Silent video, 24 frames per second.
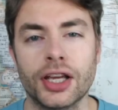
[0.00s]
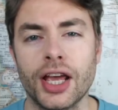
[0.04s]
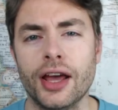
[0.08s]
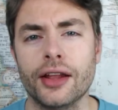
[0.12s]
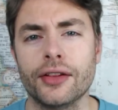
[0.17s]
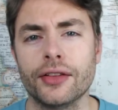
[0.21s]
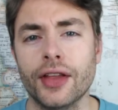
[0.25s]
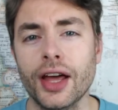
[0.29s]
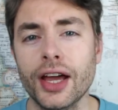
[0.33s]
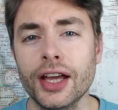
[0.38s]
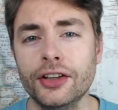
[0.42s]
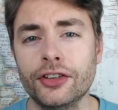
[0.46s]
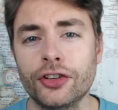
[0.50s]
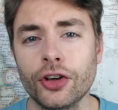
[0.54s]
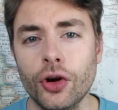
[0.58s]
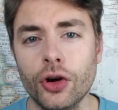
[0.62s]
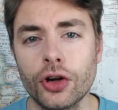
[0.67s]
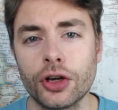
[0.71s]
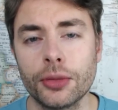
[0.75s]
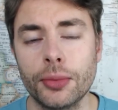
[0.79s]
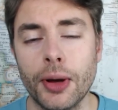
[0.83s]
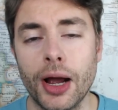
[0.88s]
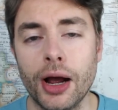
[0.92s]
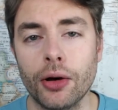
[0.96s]
Again, they
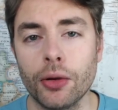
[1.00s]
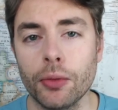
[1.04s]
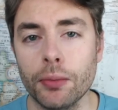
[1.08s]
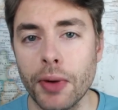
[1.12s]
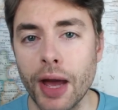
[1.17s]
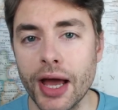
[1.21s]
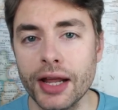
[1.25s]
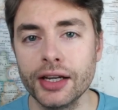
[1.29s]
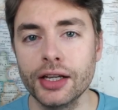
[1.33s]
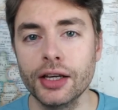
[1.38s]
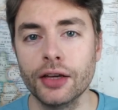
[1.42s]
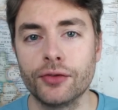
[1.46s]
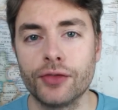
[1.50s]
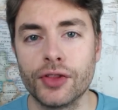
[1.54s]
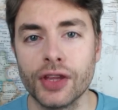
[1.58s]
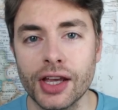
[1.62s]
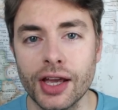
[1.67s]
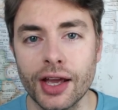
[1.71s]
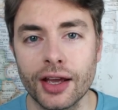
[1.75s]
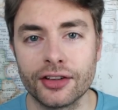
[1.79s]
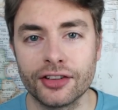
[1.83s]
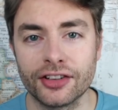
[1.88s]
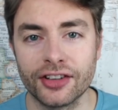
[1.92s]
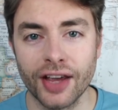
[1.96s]
talk about many of
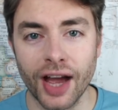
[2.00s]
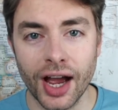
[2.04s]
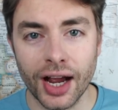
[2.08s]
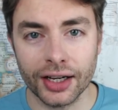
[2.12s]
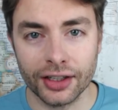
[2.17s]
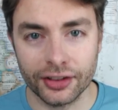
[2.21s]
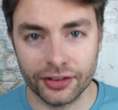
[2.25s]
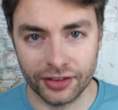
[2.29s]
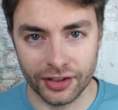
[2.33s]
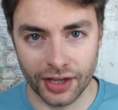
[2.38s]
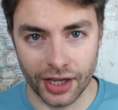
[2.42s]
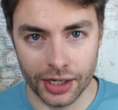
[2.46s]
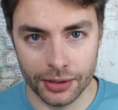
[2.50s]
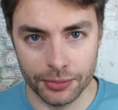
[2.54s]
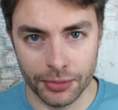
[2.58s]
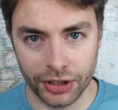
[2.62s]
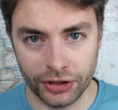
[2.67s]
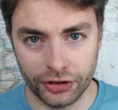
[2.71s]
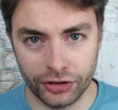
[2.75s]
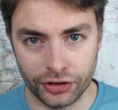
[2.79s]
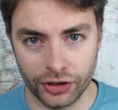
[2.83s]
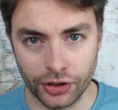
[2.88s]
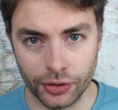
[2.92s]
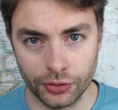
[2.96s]
the exact same
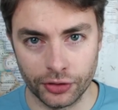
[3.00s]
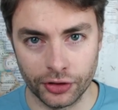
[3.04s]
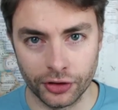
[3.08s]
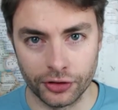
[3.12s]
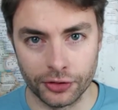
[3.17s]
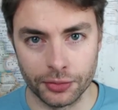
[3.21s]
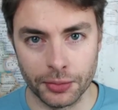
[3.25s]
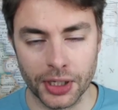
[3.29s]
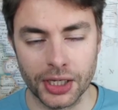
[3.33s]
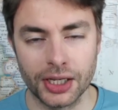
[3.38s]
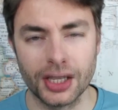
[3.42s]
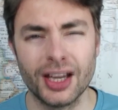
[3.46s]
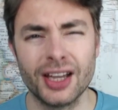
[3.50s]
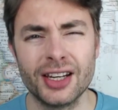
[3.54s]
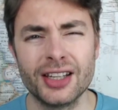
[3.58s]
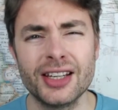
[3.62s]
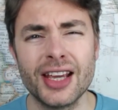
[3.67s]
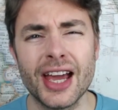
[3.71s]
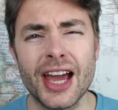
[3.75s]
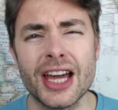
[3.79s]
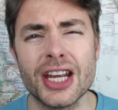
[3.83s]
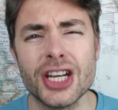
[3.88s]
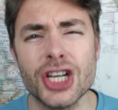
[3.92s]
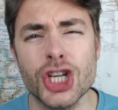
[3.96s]
issues as me, and
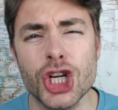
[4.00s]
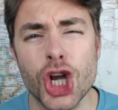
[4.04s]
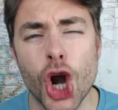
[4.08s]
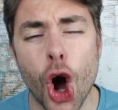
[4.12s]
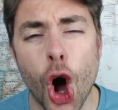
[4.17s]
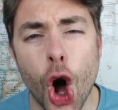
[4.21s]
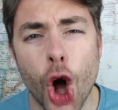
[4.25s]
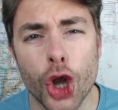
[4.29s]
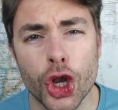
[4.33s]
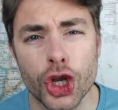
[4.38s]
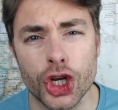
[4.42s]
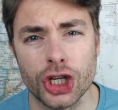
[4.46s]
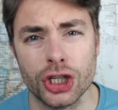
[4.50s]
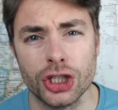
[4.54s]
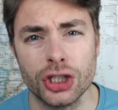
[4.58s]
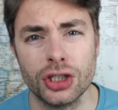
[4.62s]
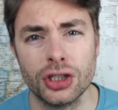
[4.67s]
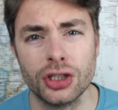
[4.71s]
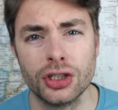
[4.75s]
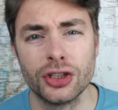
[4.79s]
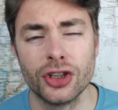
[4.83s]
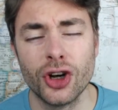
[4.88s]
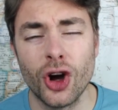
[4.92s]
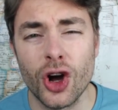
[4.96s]
yet none,
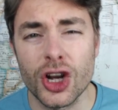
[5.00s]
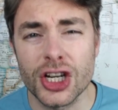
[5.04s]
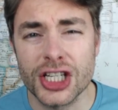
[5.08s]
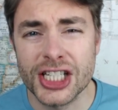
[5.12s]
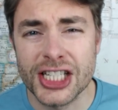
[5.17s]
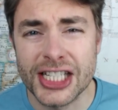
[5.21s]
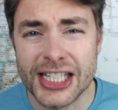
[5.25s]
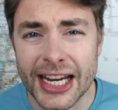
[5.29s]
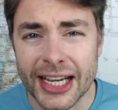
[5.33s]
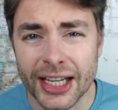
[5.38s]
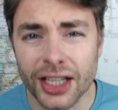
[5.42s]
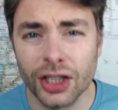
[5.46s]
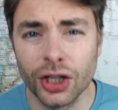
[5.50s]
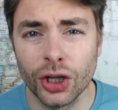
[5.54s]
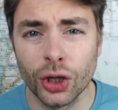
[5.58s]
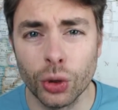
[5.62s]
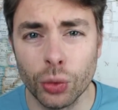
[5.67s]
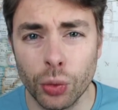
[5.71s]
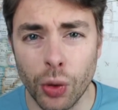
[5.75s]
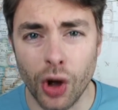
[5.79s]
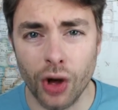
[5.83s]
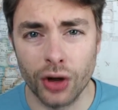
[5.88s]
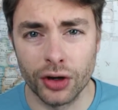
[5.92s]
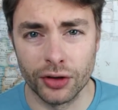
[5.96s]
not a
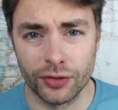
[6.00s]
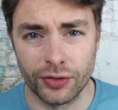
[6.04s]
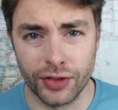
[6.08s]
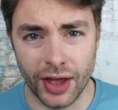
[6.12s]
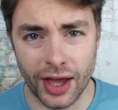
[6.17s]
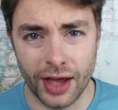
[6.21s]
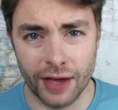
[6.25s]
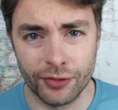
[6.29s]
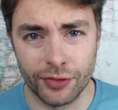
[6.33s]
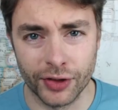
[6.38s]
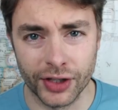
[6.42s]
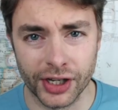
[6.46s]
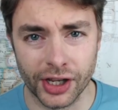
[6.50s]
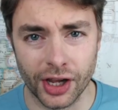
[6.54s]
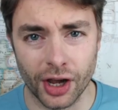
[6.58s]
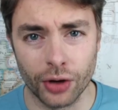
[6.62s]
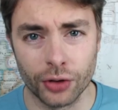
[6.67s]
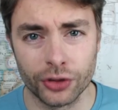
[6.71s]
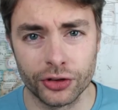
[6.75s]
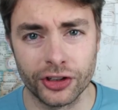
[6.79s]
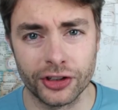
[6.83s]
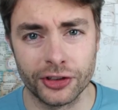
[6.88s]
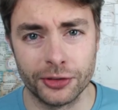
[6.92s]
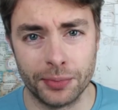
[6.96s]
single one of their
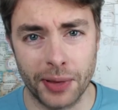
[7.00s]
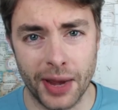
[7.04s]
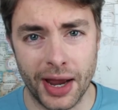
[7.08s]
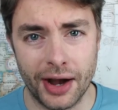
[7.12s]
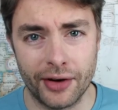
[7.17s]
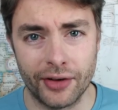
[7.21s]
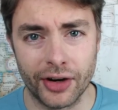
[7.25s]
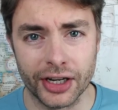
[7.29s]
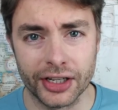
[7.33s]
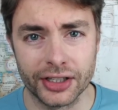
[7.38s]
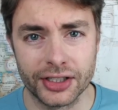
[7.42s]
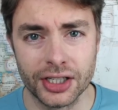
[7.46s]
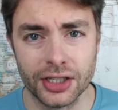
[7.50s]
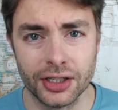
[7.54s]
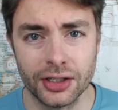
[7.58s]
videos is buried.